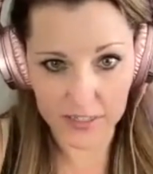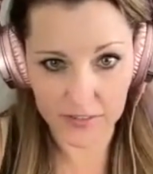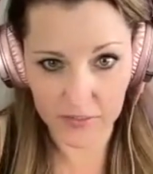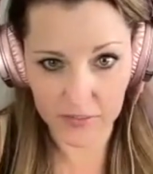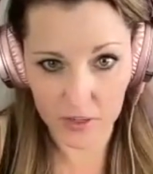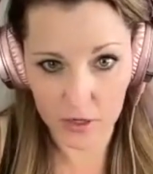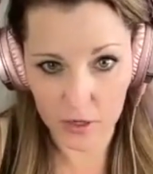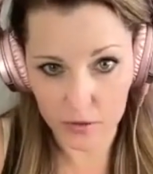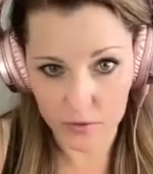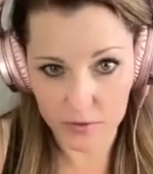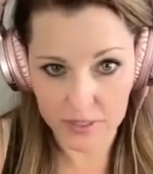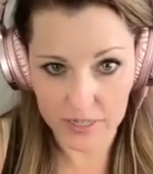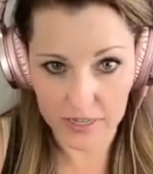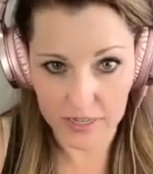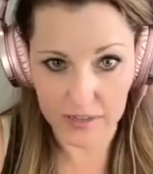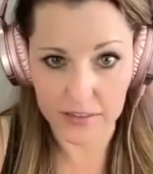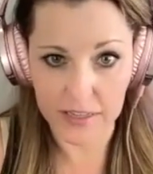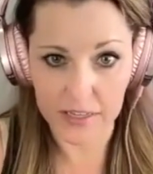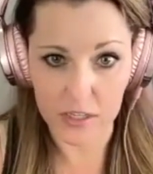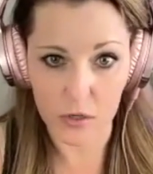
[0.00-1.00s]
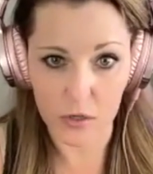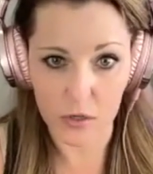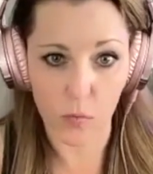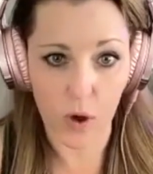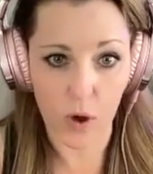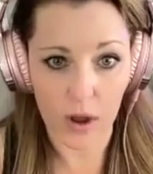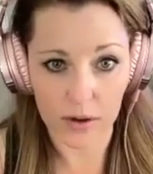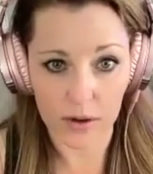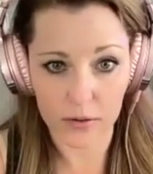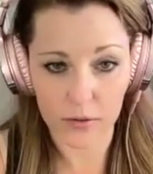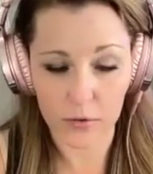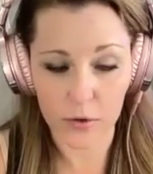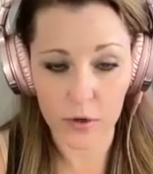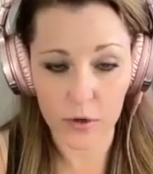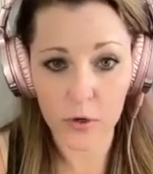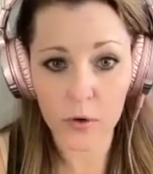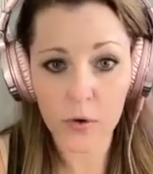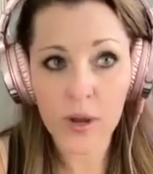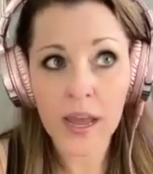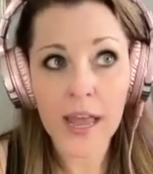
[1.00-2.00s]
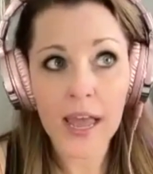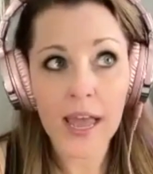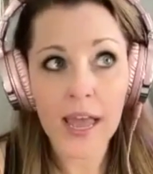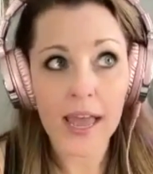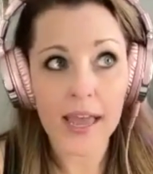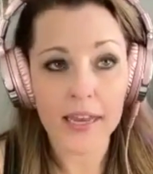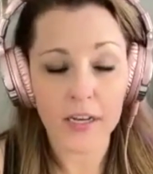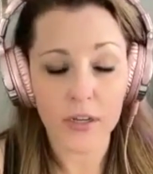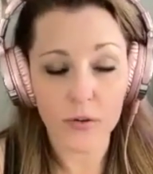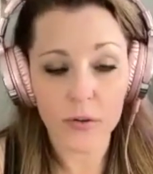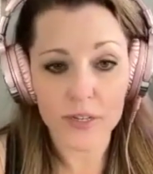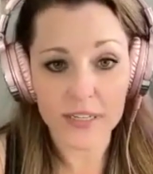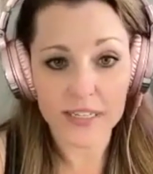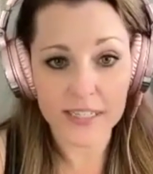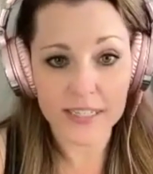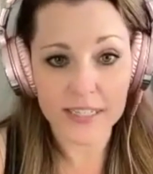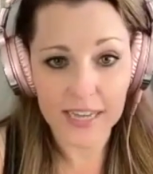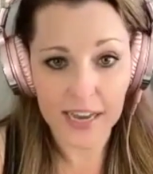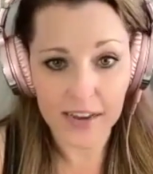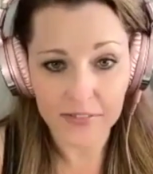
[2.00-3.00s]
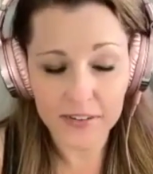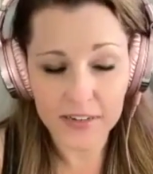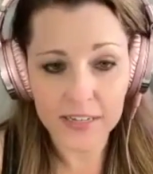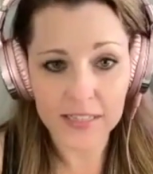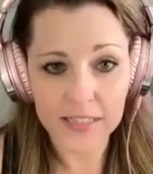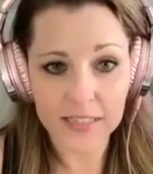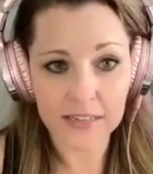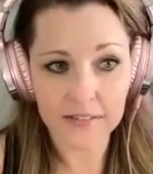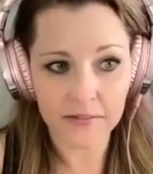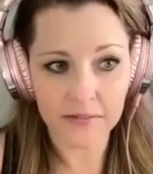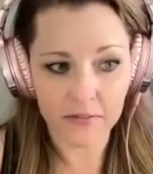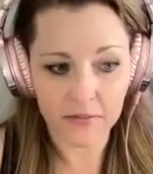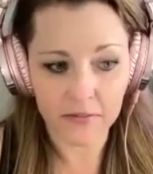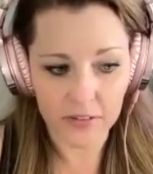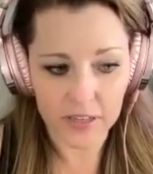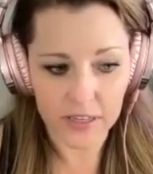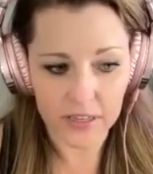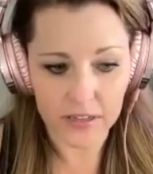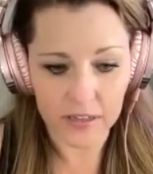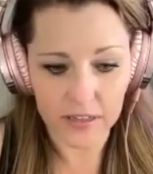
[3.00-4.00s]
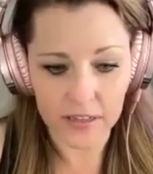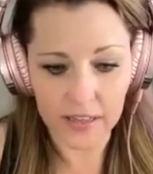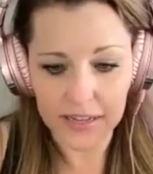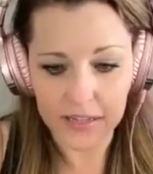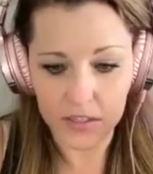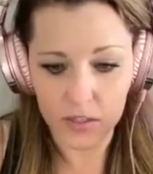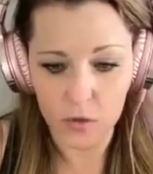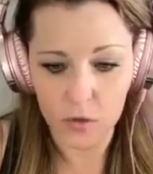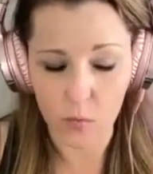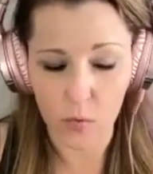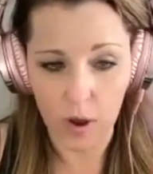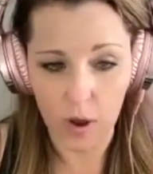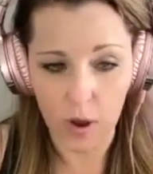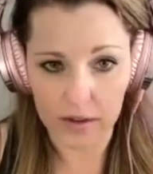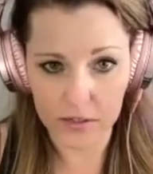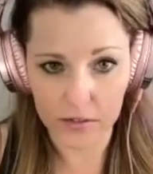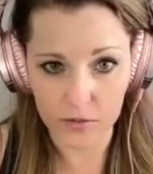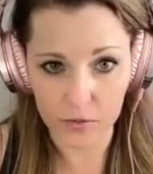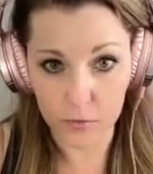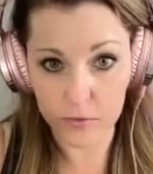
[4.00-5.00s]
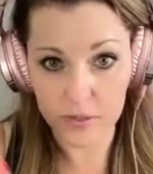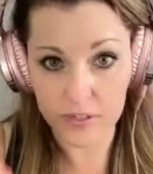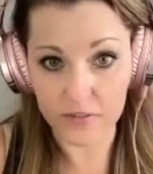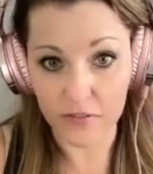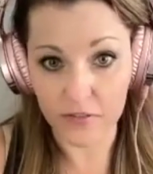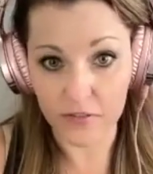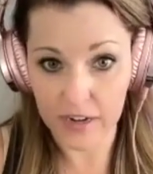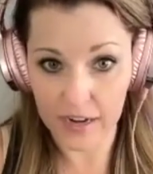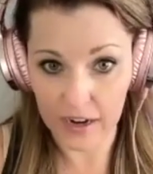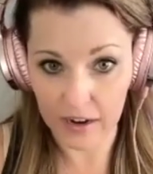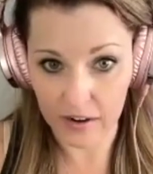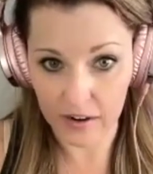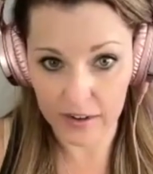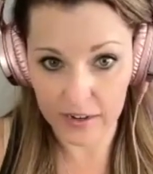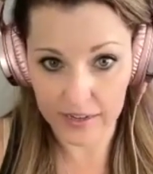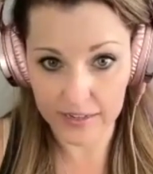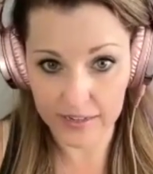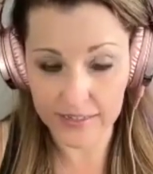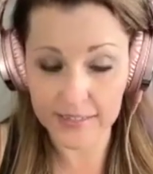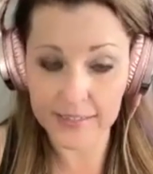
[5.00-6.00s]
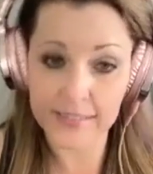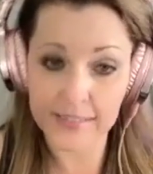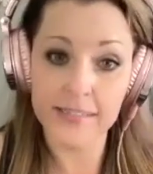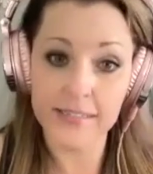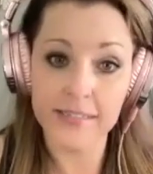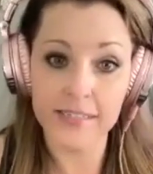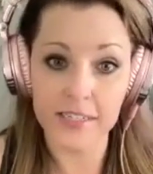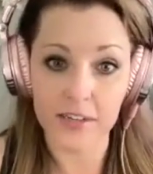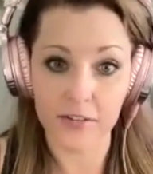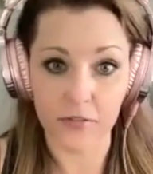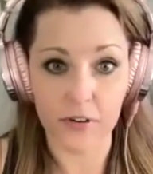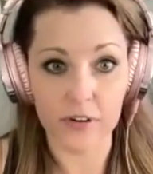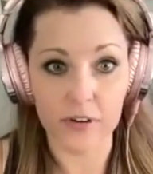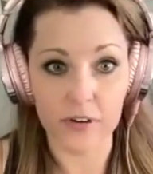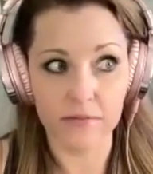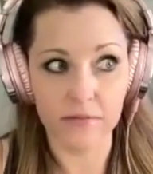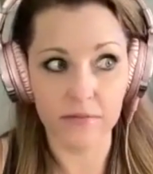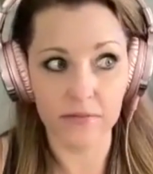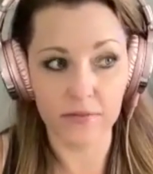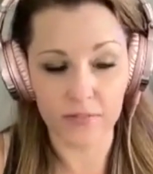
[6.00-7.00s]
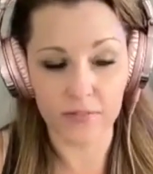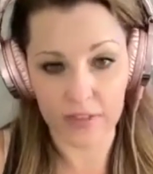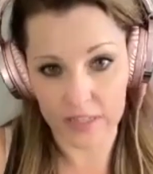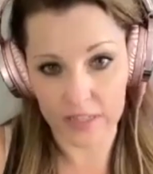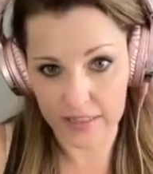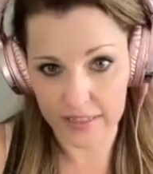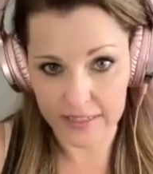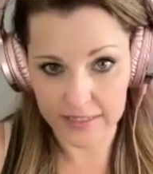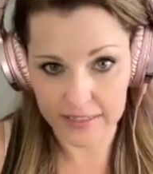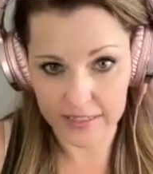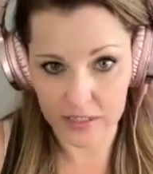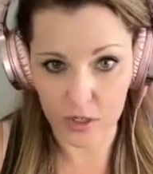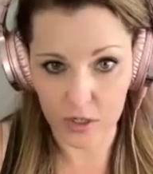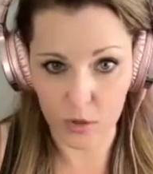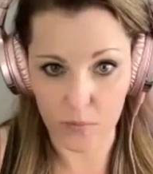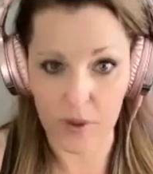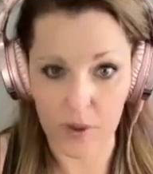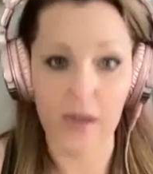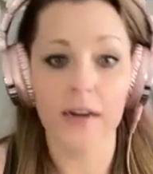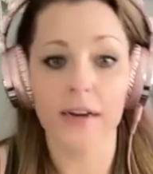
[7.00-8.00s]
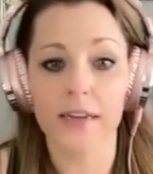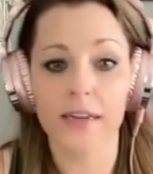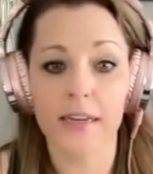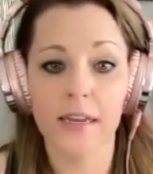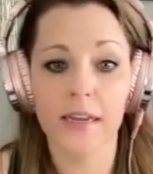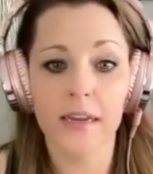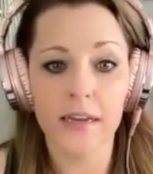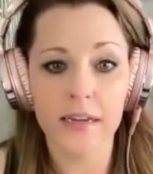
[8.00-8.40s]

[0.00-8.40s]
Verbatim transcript: of the hotel that you walk through and mm-hmm. you could definitely feel as you walk through different areas, different feelings in your body.